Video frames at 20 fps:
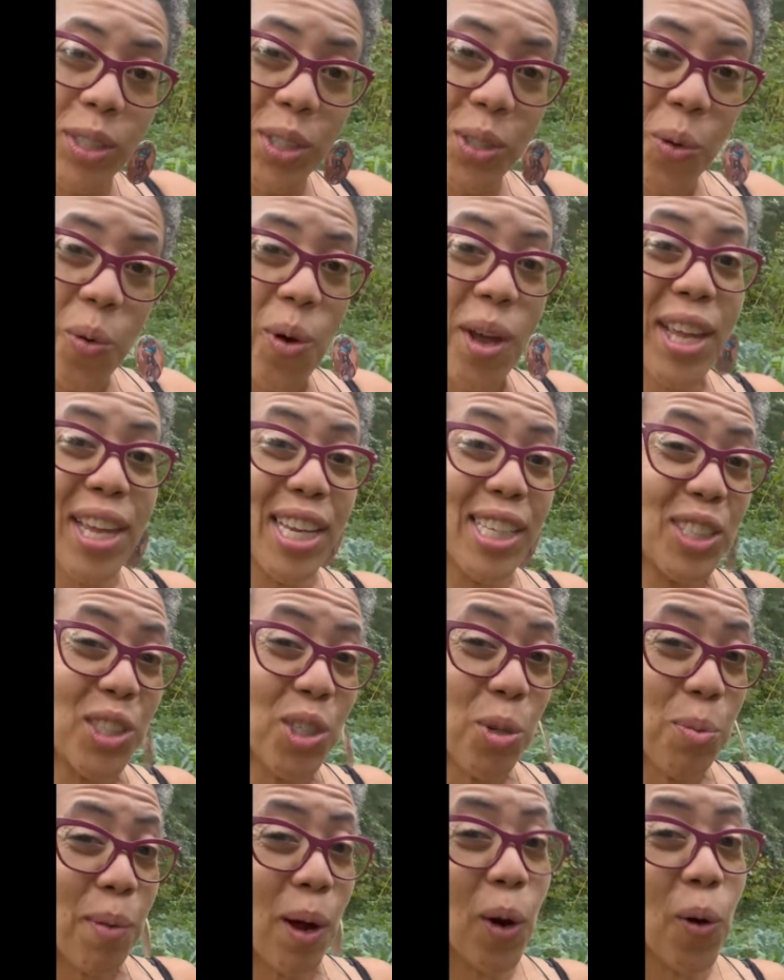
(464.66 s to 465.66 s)
going
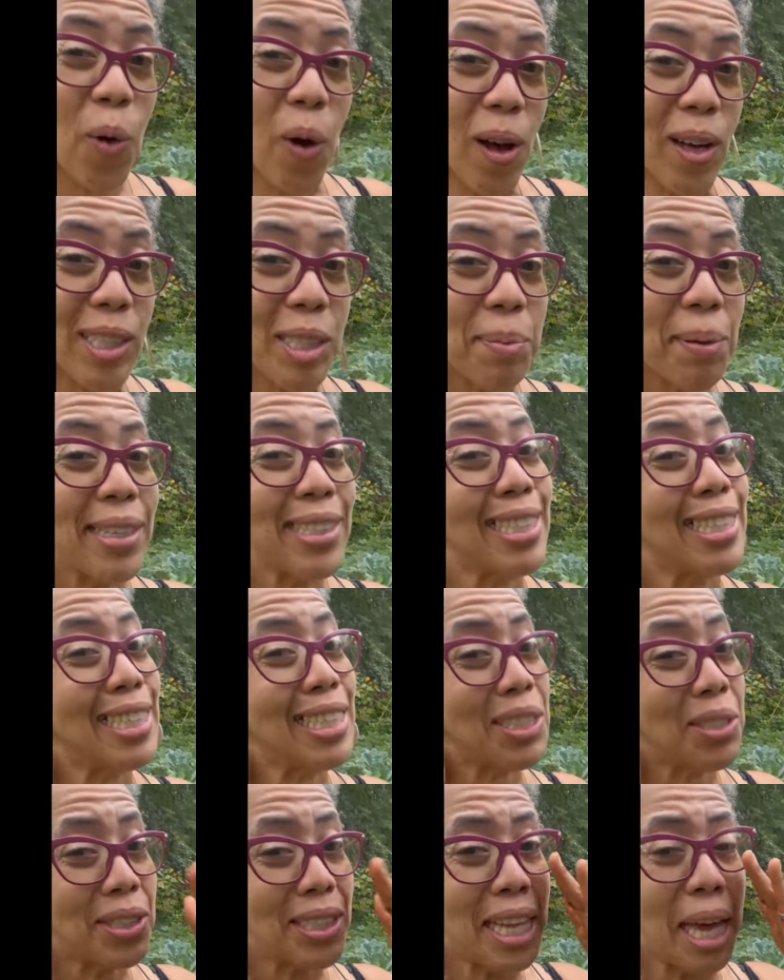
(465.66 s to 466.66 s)
into my crawl space, and
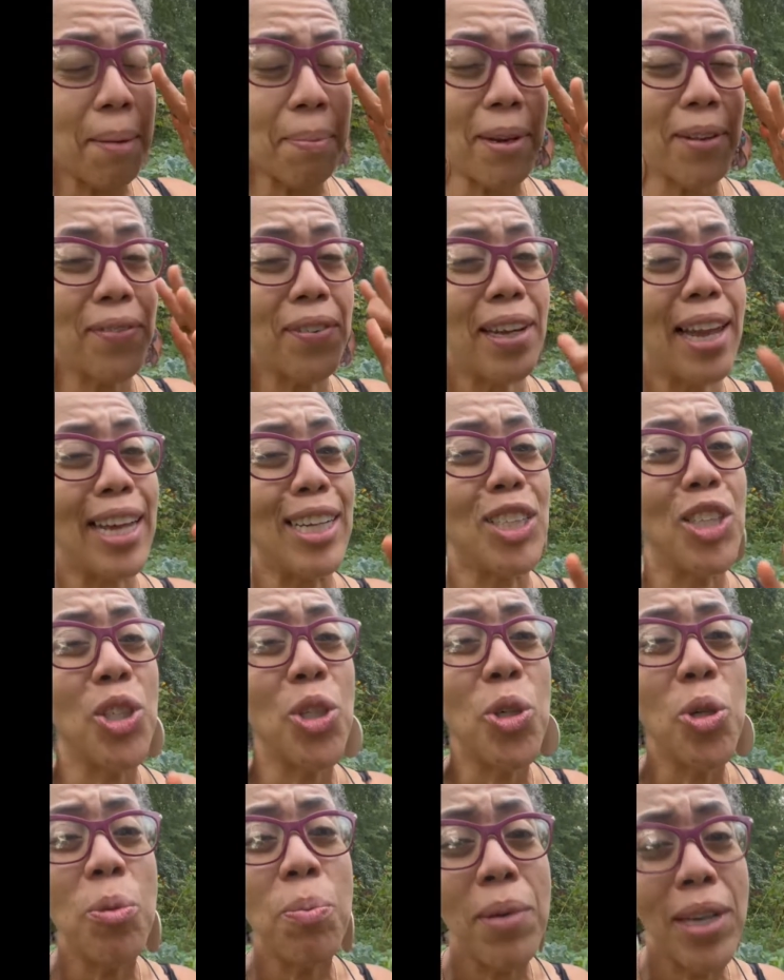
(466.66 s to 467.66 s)
this was happening for like
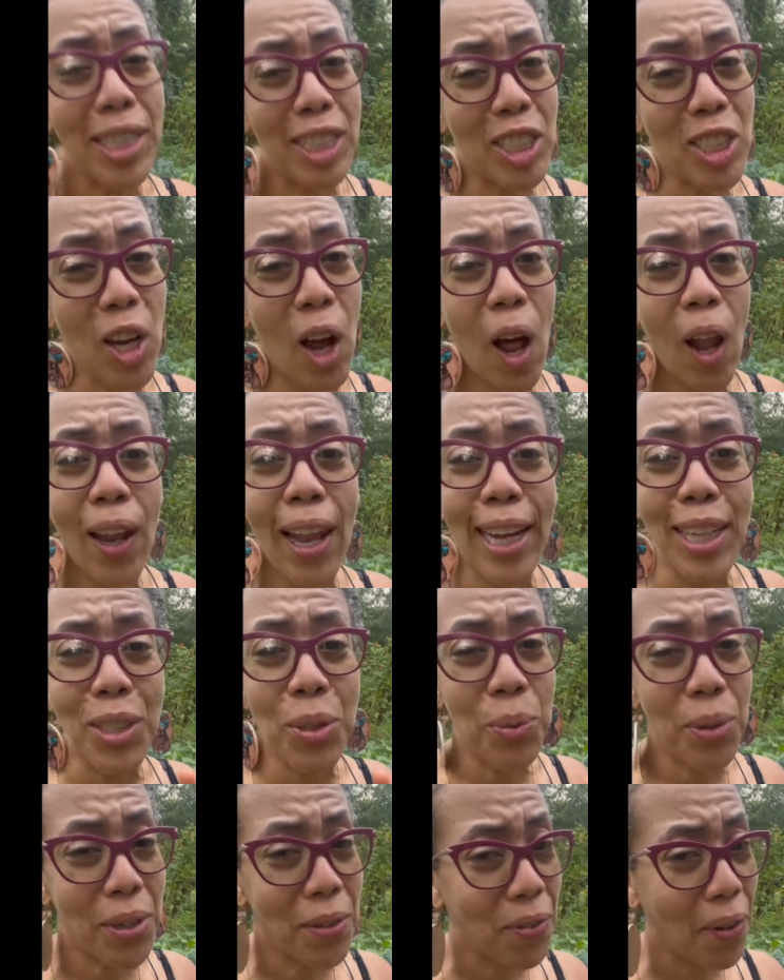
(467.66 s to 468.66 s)
2 months, y'all, like
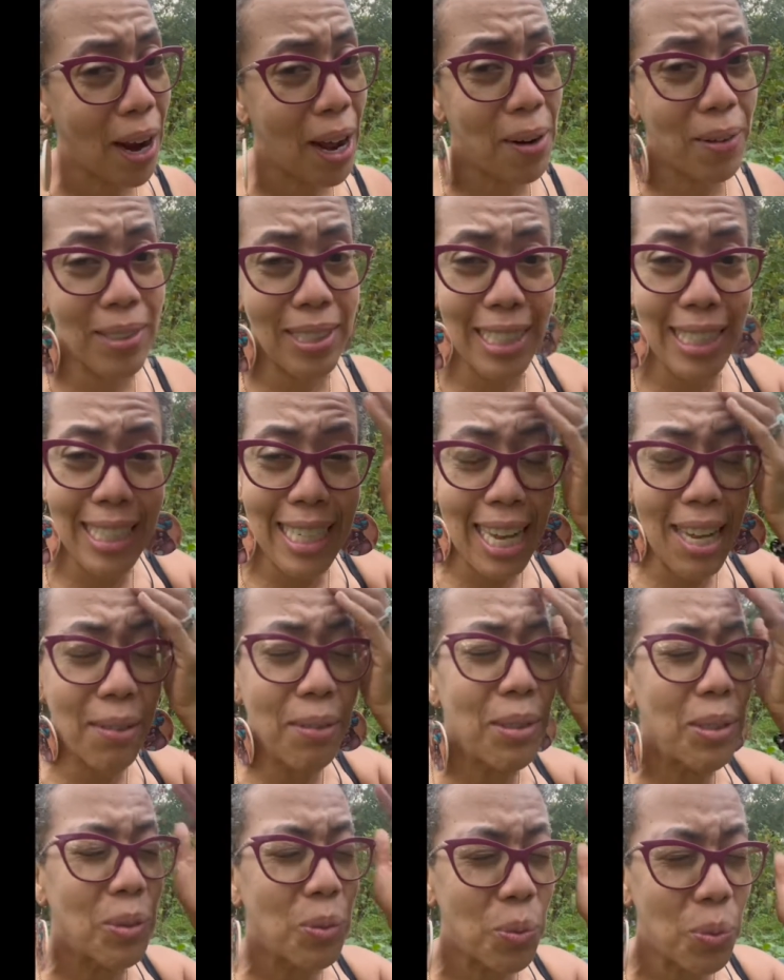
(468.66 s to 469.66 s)
24 hours a day. It
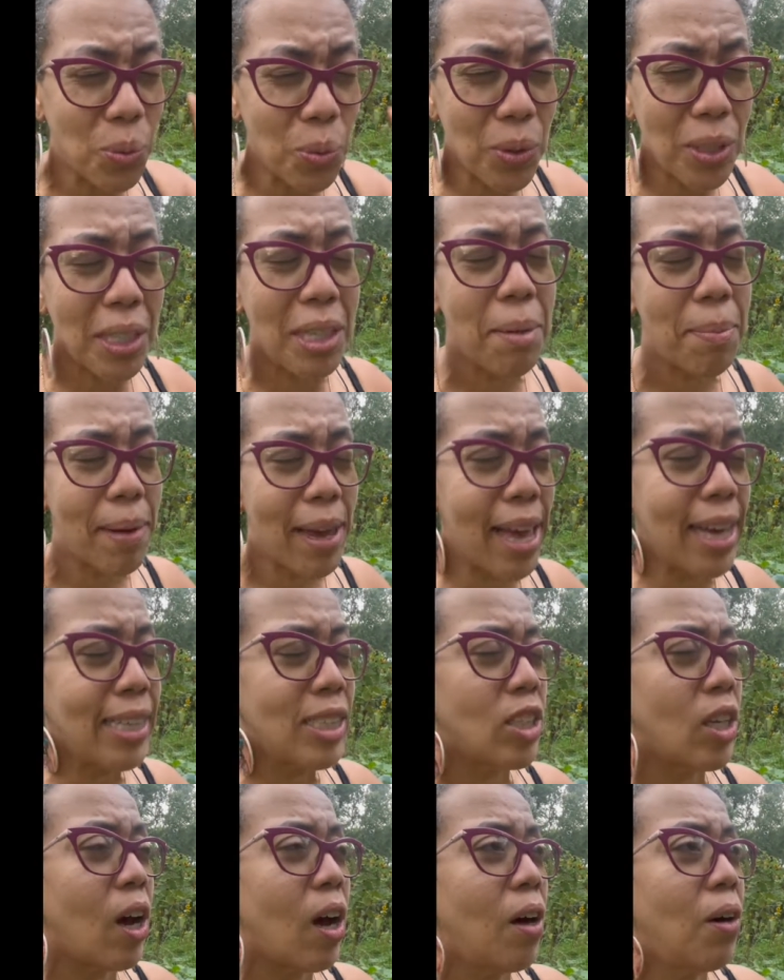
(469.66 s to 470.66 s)
was really
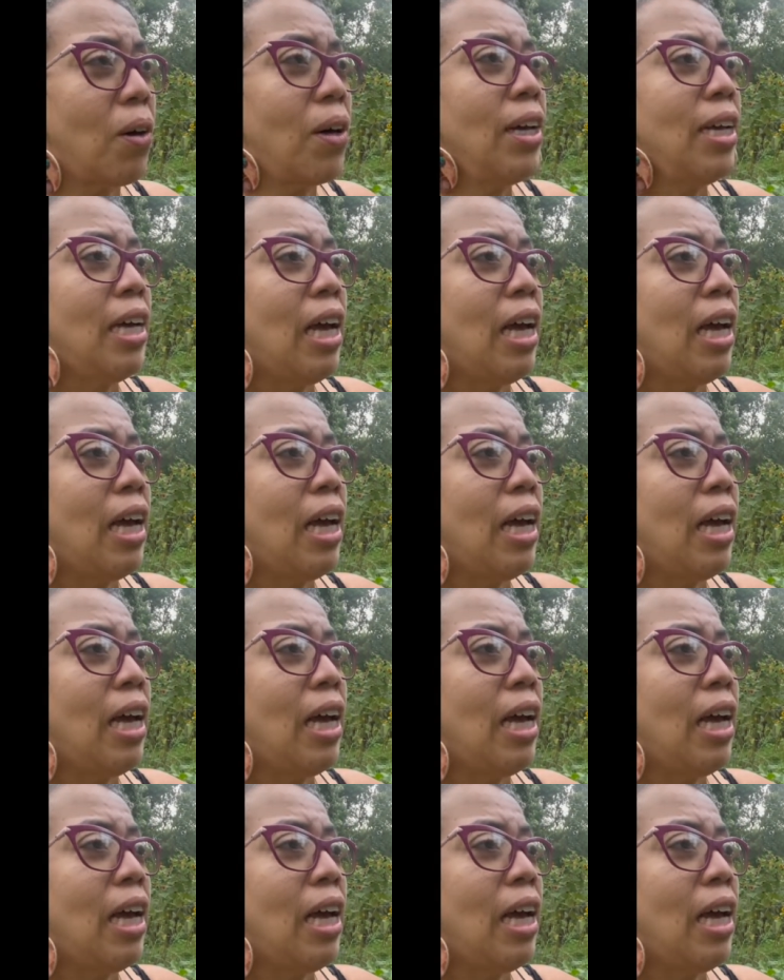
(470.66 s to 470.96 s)
bad, y'all.